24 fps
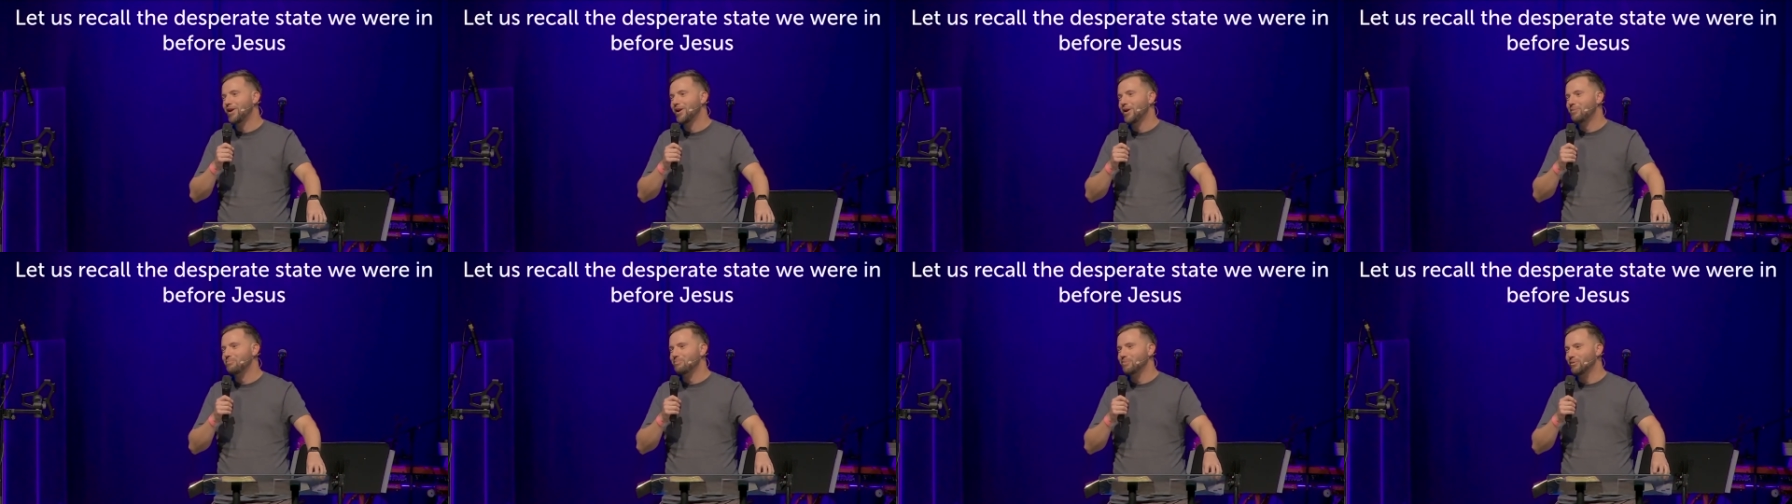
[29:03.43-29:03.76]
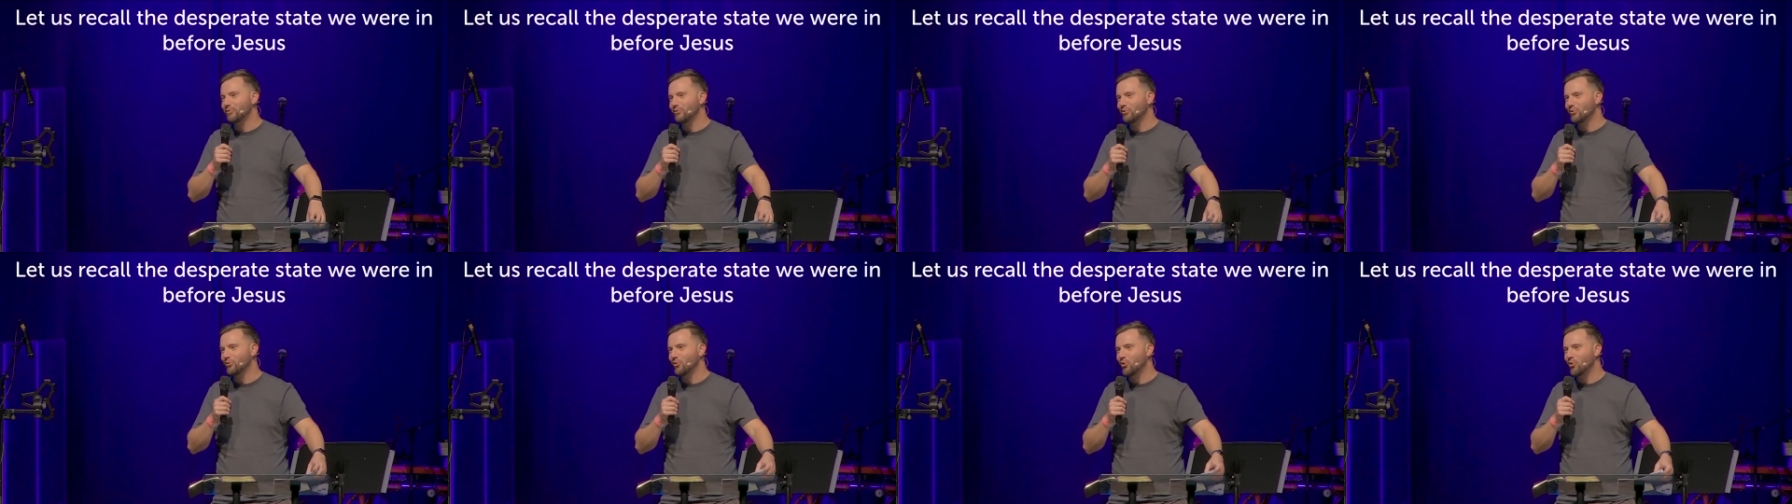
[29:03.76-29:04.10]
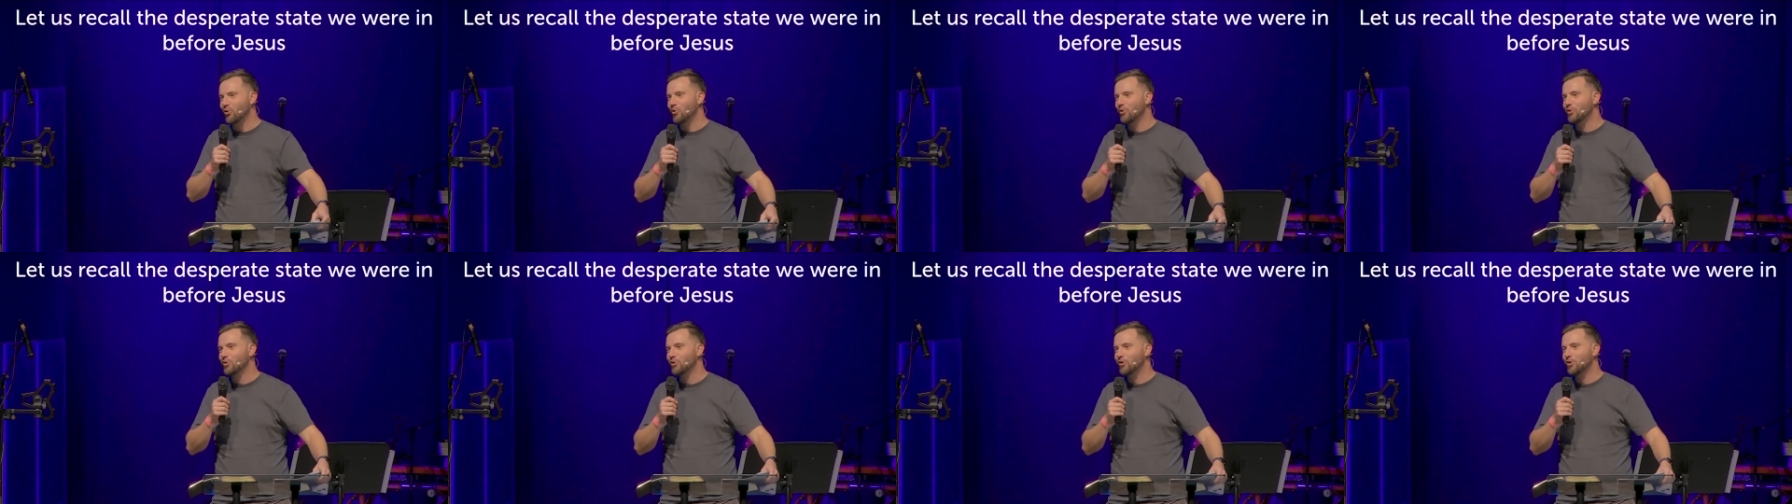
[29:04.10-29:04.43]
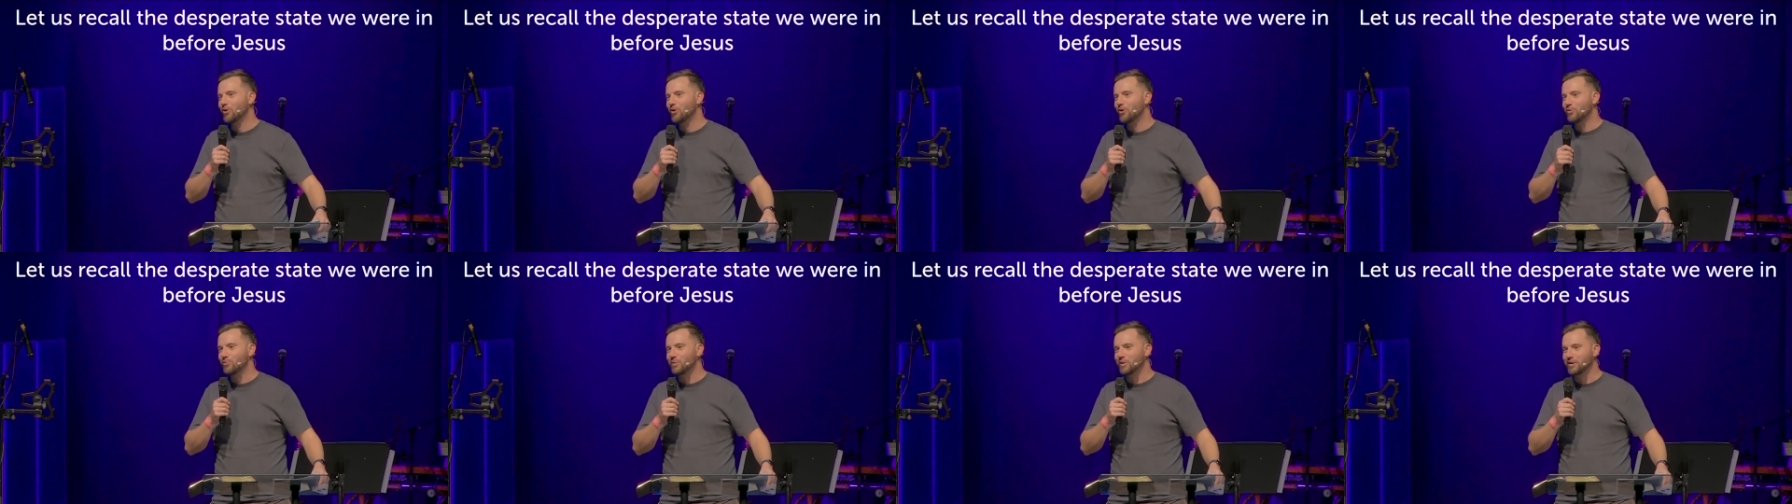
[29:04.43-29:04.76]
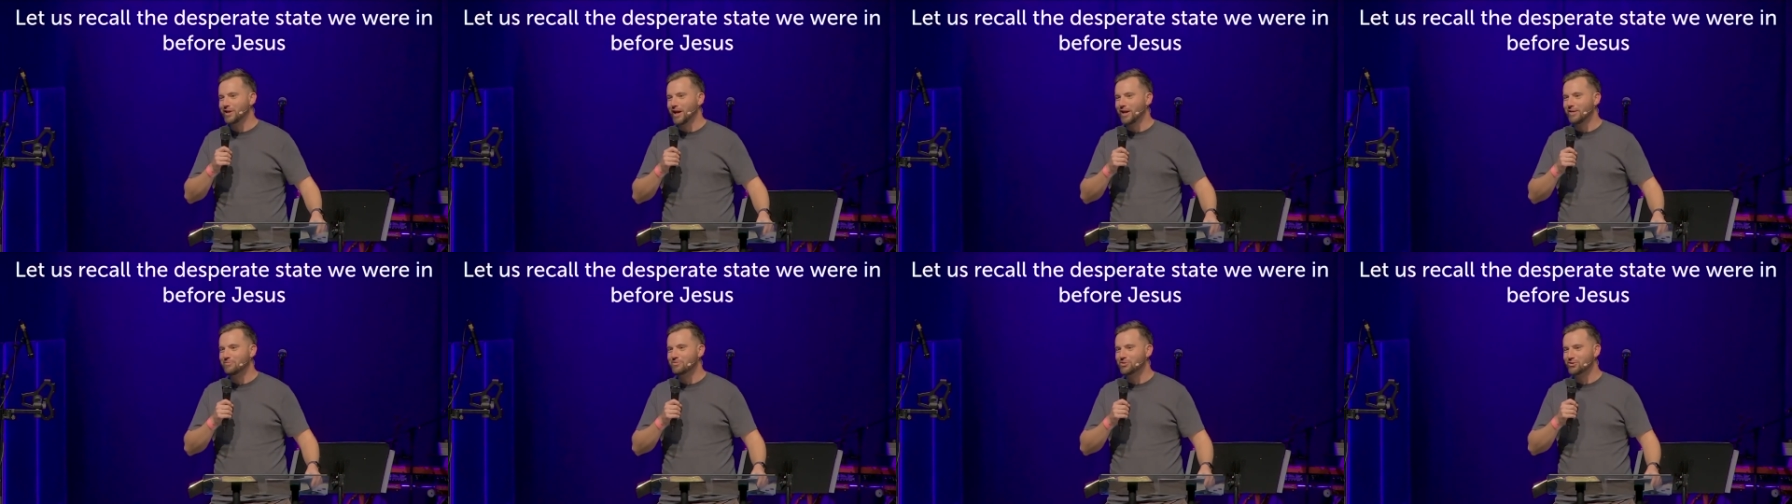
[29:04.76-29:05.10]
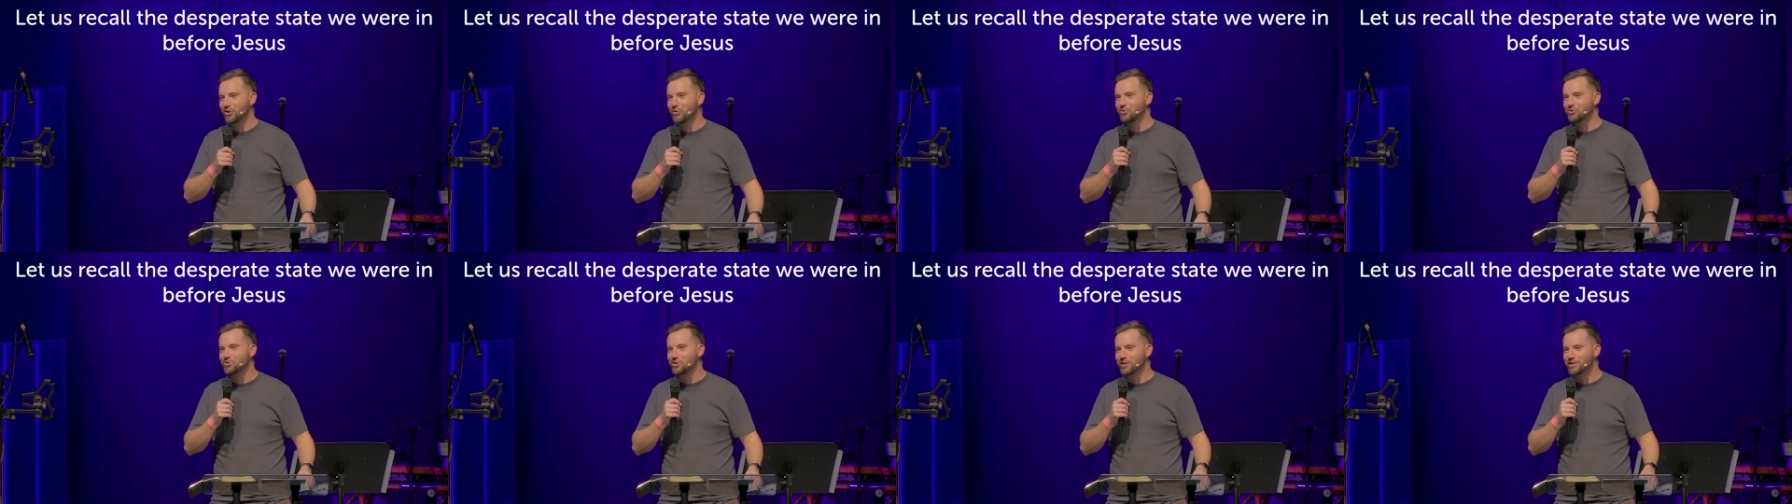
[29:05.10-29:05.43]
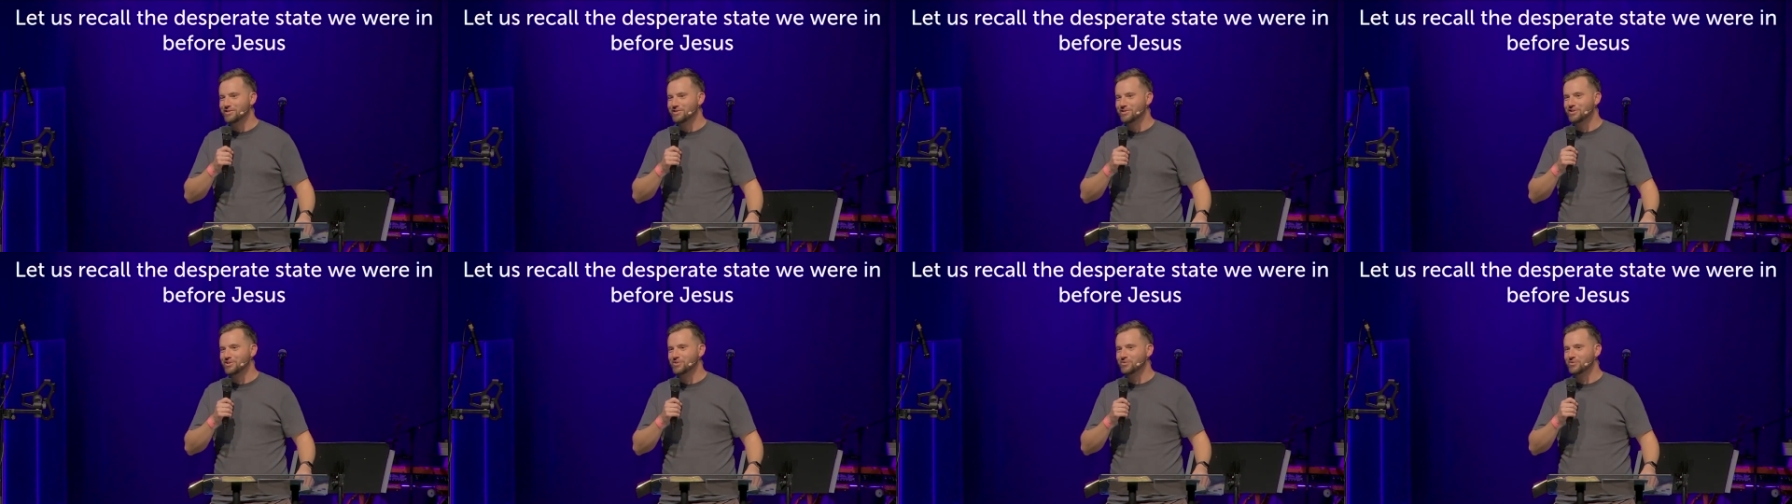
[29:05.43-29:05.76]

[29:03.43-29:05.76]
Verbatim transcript: before we came to know Jesus.